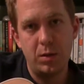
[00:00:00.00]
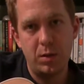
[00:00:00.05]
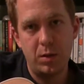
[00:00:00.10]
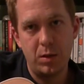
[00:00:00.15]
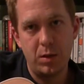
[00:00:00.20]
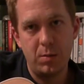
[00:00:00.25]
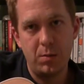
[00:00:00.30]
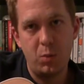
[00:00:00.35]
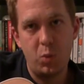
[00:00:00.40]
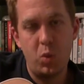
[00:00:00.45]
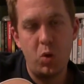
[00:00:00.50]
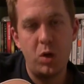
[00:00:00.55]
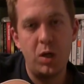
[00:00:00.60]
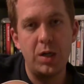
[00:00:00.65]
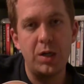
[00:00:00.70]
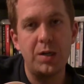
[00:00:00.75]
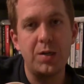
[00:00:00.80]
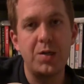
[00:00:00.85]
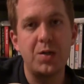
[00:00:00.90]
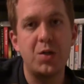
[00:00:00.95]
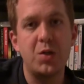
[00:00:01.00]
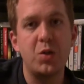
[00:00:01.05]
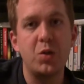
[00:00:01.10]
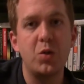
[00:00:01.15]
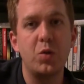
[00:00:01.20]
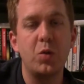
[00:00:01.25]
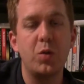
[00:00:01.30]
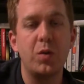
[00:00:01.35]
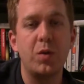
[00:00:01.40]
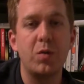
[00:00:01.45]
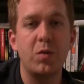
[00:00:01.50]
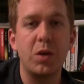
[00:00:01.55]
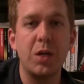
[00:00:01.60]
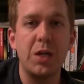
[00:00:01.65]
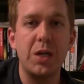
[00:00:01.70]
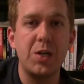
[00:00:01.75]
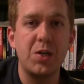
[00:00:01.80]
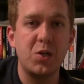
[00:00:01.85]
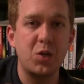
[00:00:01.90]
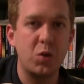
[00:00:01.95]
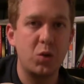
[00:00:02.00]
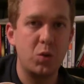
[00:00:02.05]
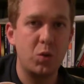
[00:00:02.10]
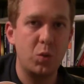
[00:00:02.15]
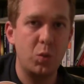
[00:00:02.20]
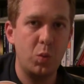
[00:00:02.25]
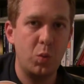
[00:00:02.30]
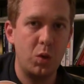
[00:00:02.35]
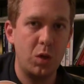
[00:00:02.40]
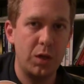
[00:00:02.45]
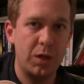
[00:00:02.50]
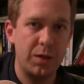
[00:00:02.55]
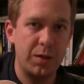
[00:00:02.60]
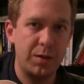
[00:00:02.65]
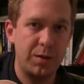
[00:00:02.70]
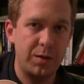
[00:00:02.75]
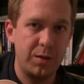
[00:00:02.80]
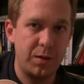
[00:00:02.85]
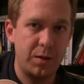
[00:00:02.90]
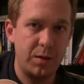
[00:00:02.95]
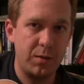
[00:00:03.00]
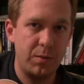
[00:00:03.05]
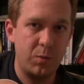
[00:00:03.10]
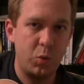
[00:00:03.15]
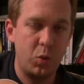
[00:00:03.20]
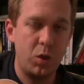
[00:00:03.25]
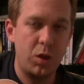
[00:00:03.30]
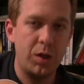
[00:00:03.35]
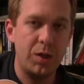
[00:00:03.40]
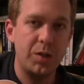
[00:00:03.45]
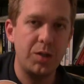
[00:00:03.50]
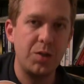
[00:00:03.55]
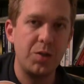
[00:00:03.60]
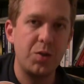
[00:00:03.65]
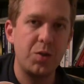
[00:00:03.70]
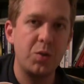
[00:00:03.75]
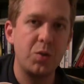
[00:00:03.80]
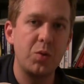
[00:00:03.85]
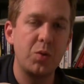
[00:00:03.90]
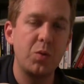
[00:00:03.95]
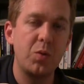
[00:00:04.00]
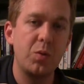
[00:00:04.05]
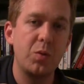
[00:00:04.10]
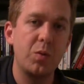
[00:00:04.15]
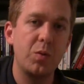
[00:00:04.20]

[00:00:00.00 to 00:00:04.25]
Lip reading: Thumb 1, 2, 3, 2, 1, thumb 1, 2,